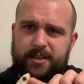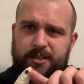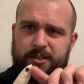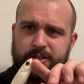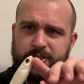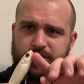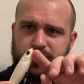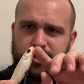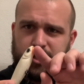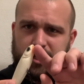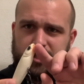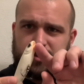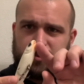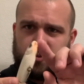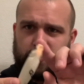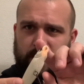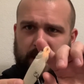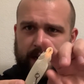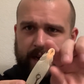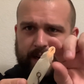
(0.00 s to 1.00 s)
just
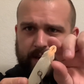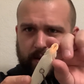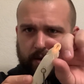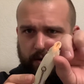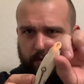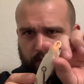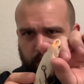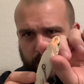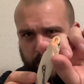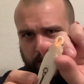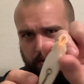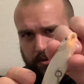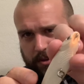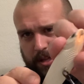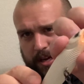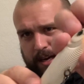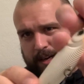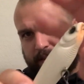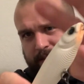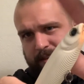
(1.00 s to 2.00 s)
right on where your
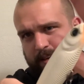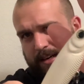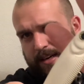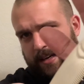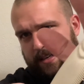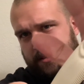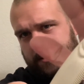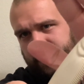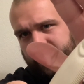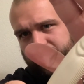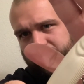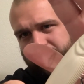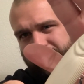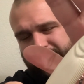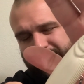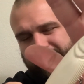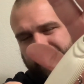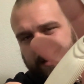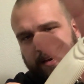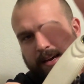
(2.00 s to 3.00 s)
line ties are going to
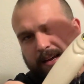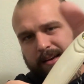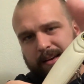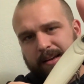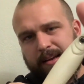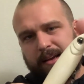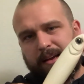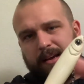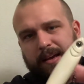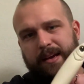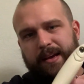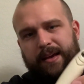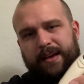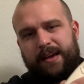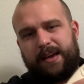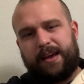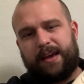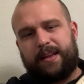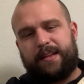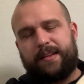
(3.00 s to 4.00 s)
be at.
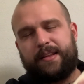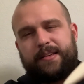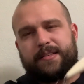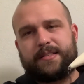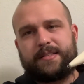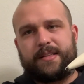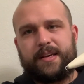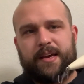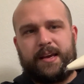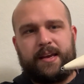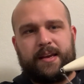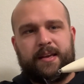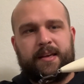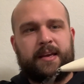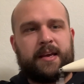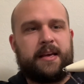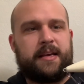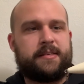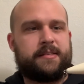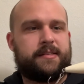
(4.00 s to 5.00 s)
And this thing
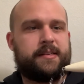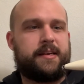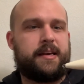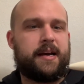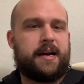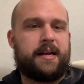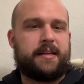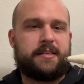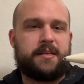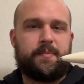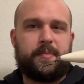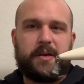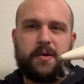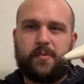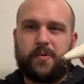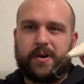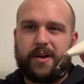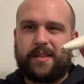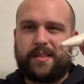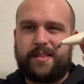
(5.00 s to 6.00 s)
has got to be
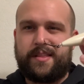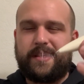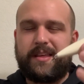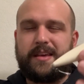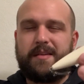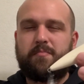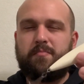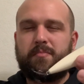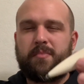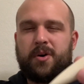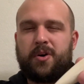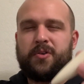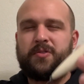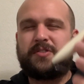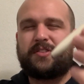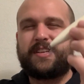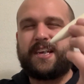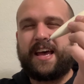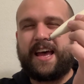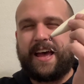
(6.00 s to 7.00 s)
one of the
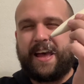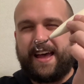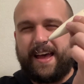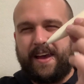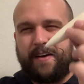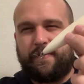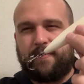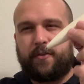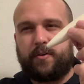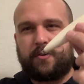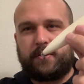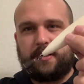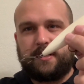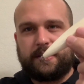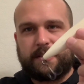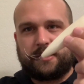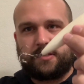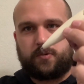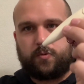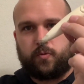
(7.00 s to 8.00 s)
most
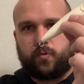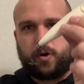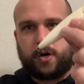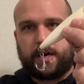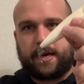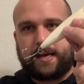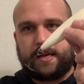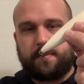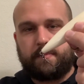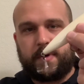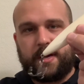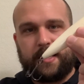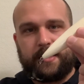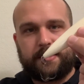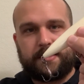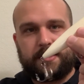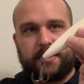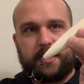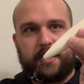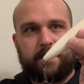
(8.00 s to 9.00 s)
effortless walking baits
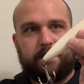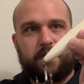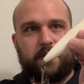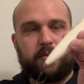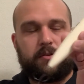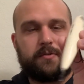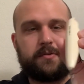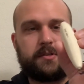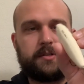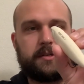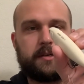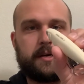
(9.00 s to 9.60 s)
that I've used.